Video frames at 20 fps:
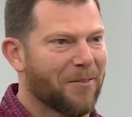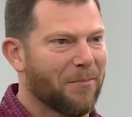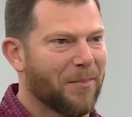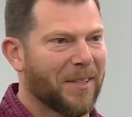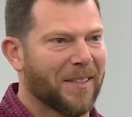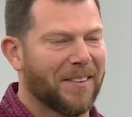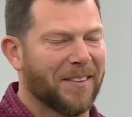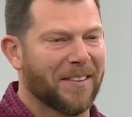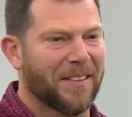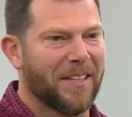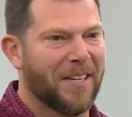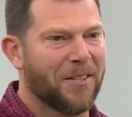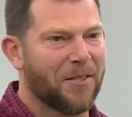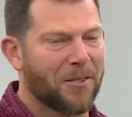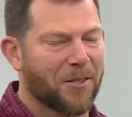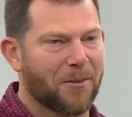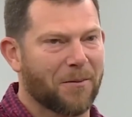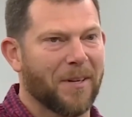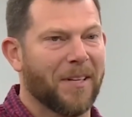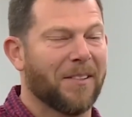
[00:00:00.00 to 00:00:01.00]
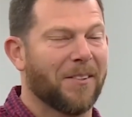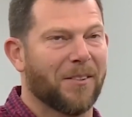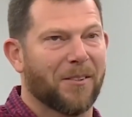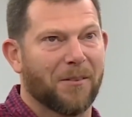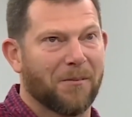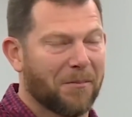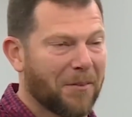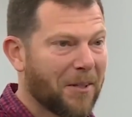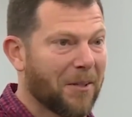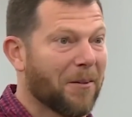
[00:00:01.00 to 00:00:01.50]
but uh, interest rates are,
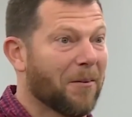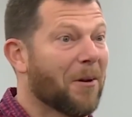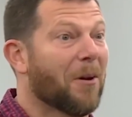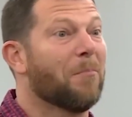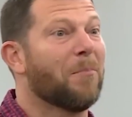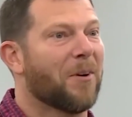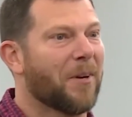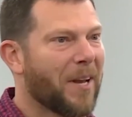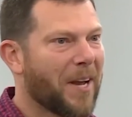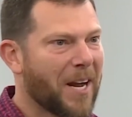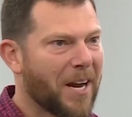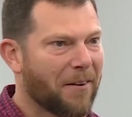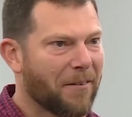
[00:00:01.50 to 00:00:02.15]
are, are, pretty high